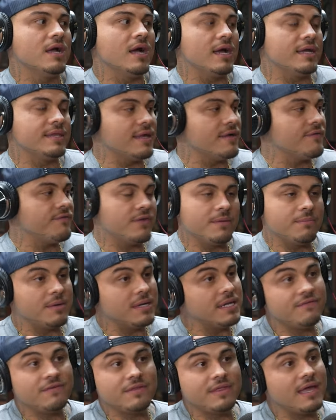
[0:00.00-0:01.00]
I definitely
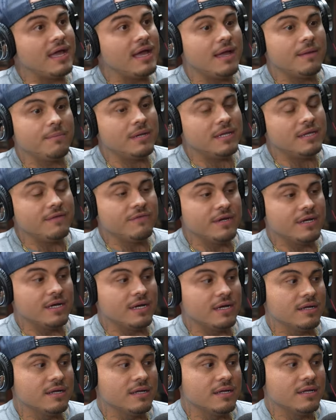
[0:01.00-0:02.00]
believe in that. I believe in
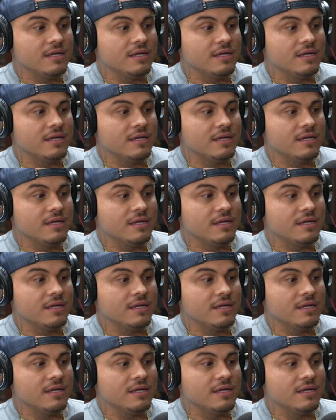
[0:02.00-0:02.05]
uh